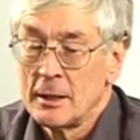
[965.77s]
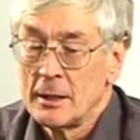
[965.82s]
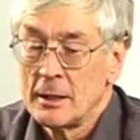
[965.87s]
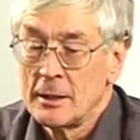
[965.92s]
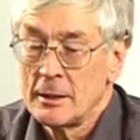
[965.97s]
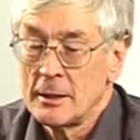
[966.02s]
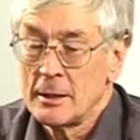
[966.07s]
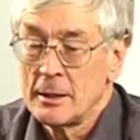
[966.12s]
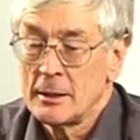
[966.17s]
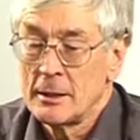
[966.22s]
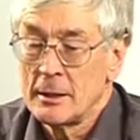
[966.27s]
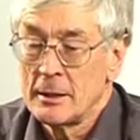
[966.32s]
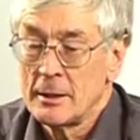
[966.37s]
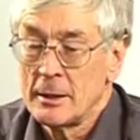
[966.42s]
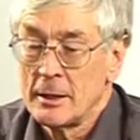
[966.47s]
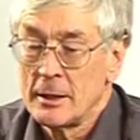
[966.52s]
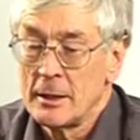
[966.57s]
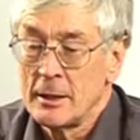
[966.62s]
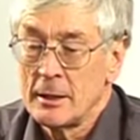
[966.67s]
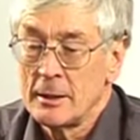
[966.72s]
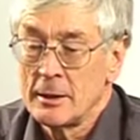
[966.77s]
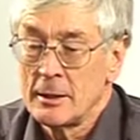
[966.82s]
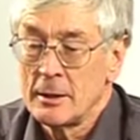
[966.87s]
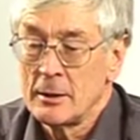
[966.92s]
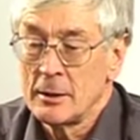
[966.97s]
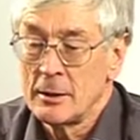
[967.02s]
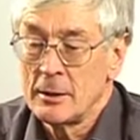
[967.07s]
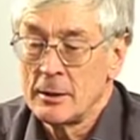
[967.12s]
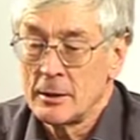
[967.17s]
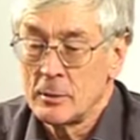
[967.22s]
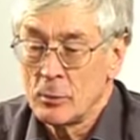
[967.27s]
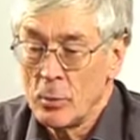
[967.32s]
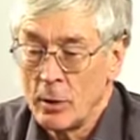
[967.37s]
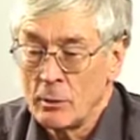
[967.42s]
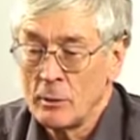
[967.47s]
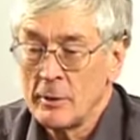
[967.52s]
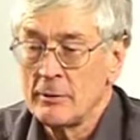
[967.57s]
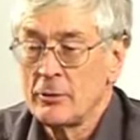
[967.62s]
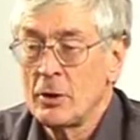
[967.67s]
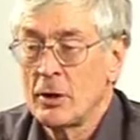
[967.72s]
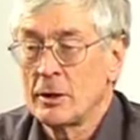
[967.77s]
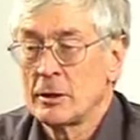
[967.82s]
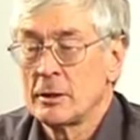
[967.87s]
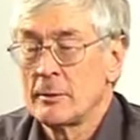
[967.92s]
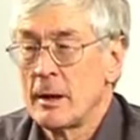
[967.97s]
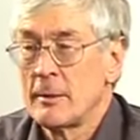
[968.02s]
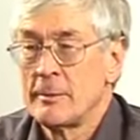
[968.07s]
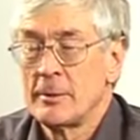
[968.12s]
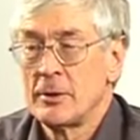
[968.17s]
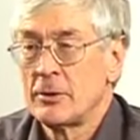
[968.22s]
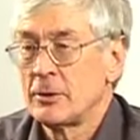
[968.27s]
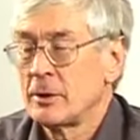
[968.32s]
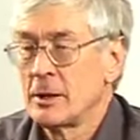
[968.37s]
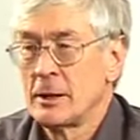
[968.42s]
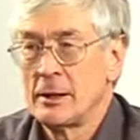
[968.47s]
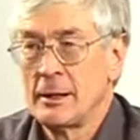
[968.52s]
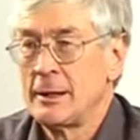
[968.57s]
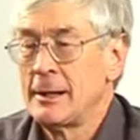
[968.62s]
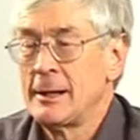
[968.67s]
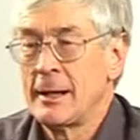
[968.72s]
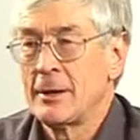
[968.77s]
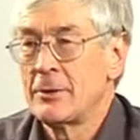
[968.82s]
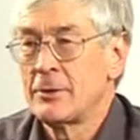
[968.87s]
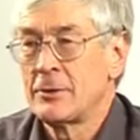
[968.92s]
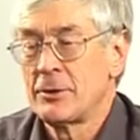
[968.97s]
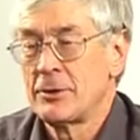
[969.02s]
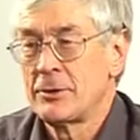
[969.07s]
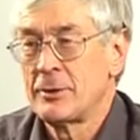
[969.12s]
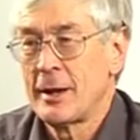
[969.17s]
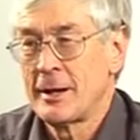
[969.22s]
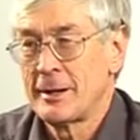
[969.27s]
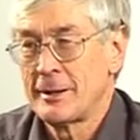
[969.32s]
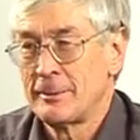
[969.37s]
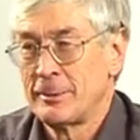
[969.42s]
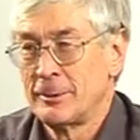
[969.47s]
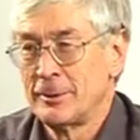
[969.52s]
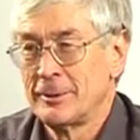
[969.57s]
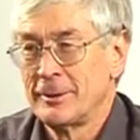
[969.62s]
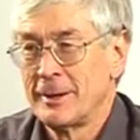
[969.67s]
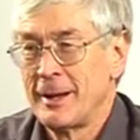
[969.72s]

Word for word: the, the, the, what we've got at the moment is clearly unsustainable.